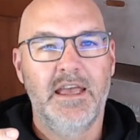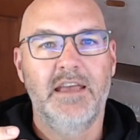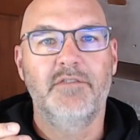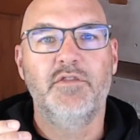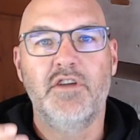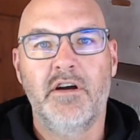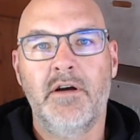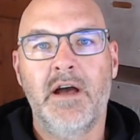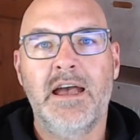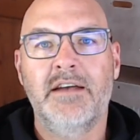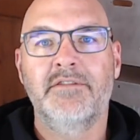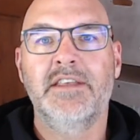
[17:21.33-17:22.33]
if you don't
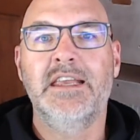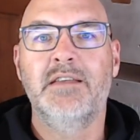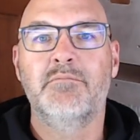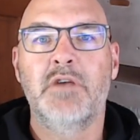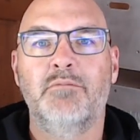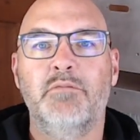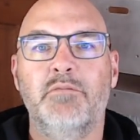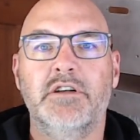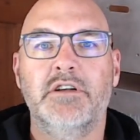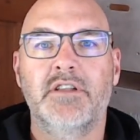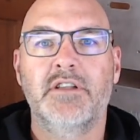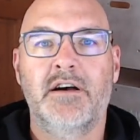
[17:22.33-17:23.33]
have the email
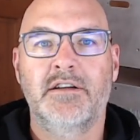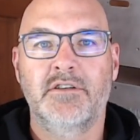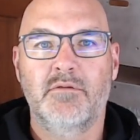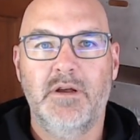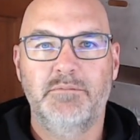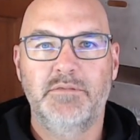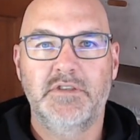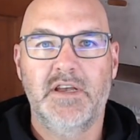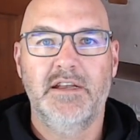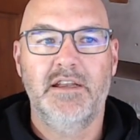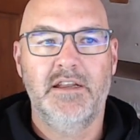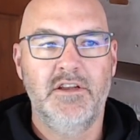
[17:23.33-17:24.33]
build on your
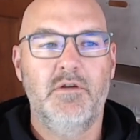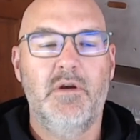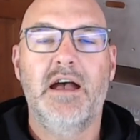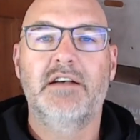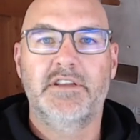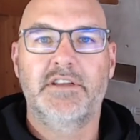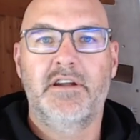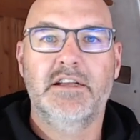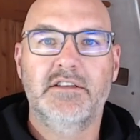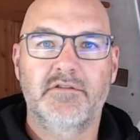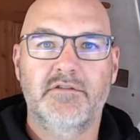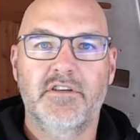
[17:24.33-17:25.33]
website and you have
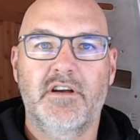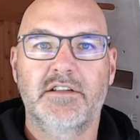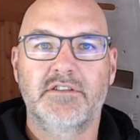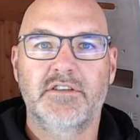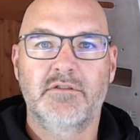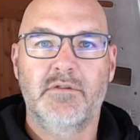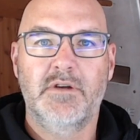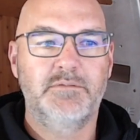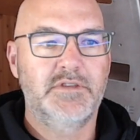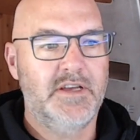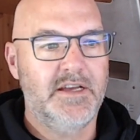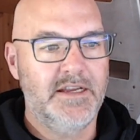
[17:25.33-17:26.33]
Interactive Garage on your
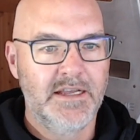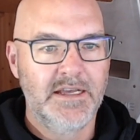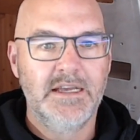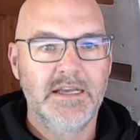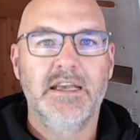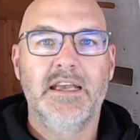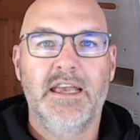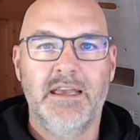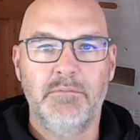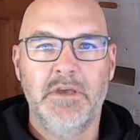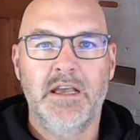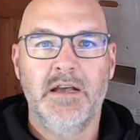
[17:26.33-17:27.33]
website,
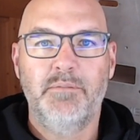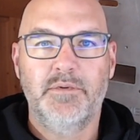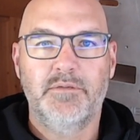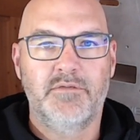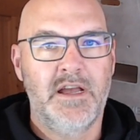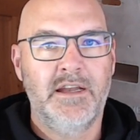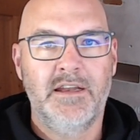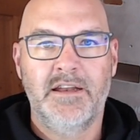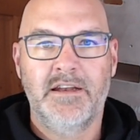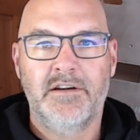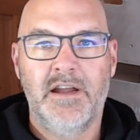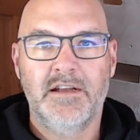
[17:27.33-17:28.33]
hit me up,
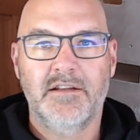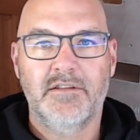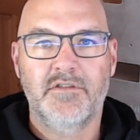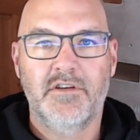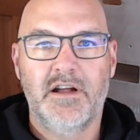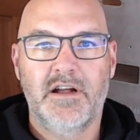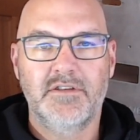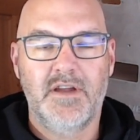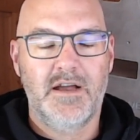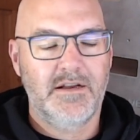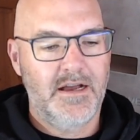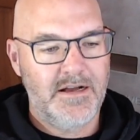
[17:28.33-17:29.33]

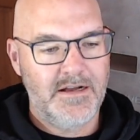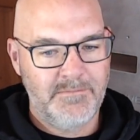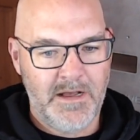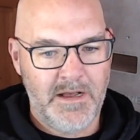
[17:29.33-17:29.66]
Ryan@interactivegarage.com.